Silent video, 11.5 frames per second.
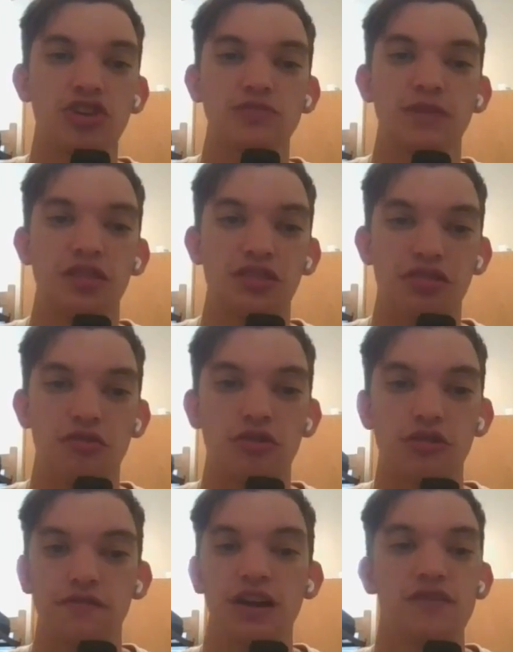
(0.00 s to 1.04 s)
He's my
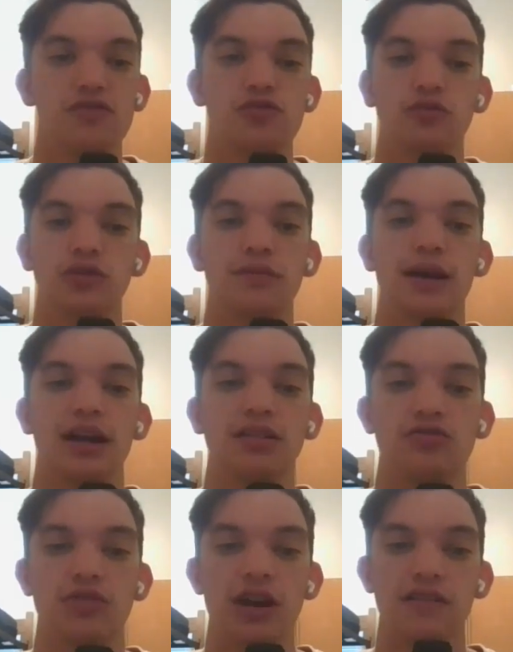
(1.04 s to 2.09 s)
third favorite quarterback
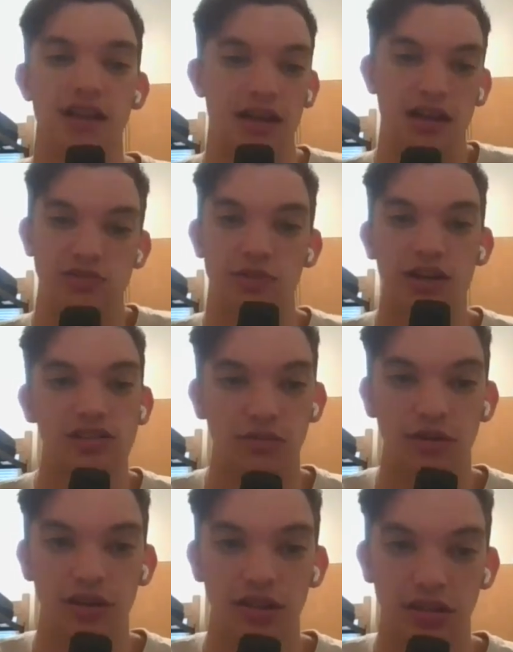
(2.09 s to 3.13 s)
in the draft, and that's why he's
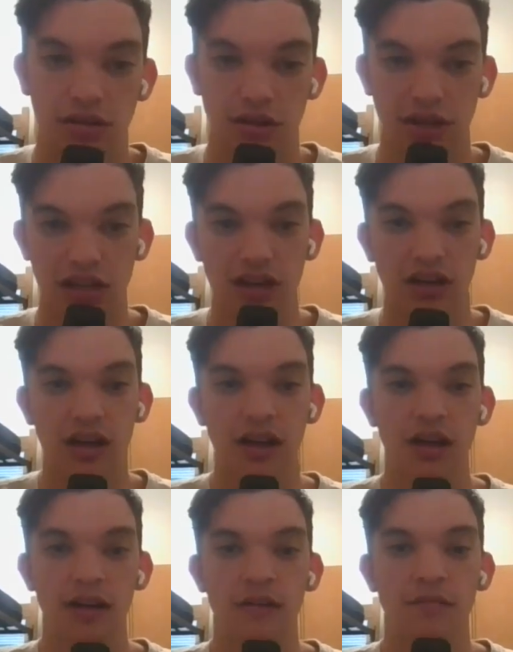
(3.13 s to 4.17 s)
going third here.
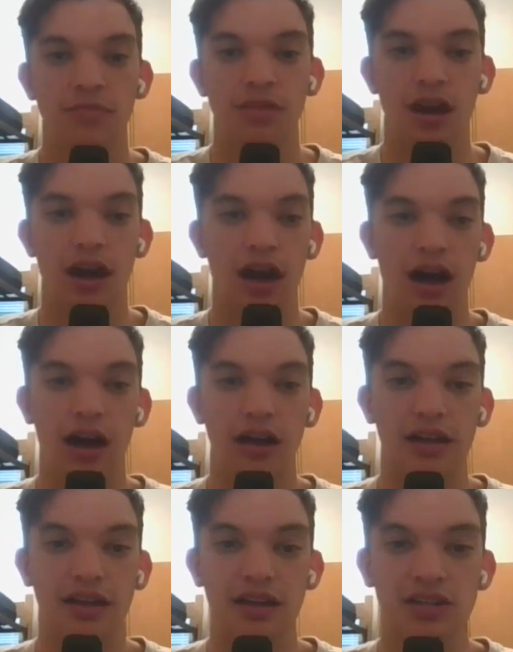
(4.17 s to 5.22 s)

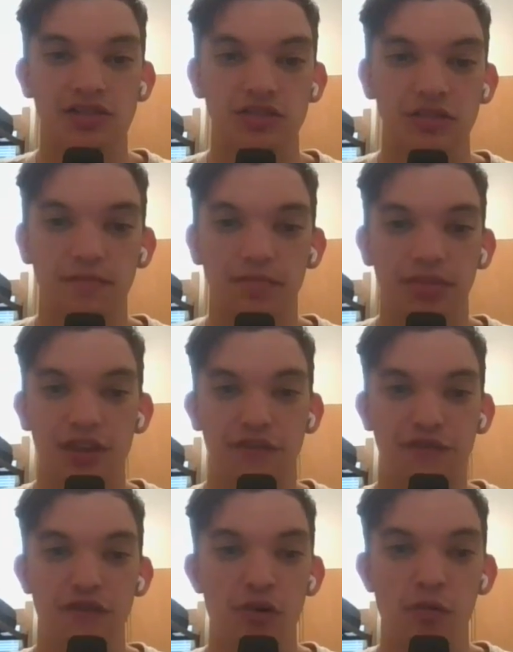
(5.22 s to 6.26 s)
His
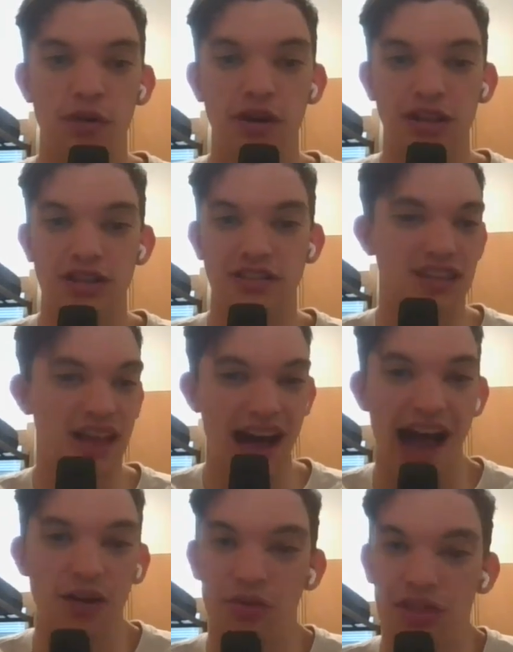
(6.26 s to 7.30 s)
footwork is
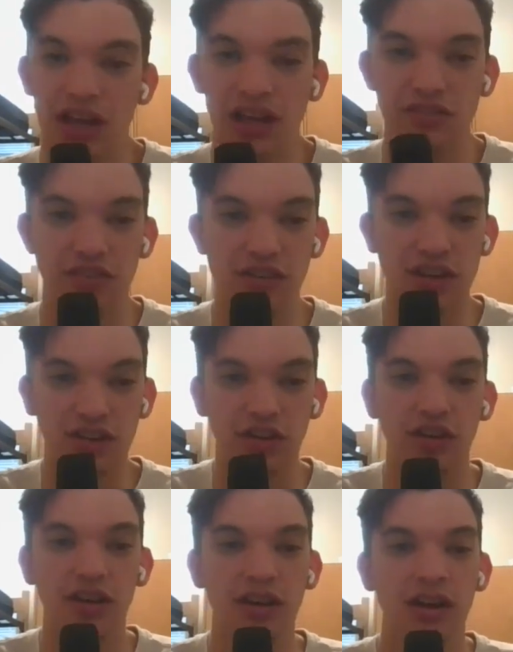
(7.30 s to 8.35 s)
not, I don't think it's very
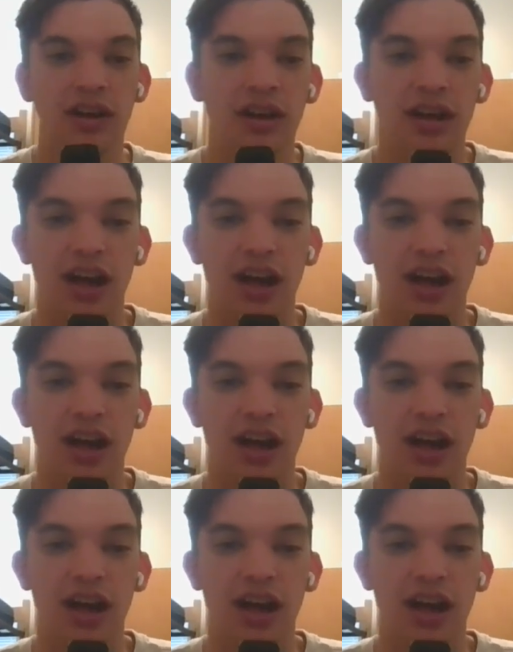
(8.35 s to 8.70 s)
good.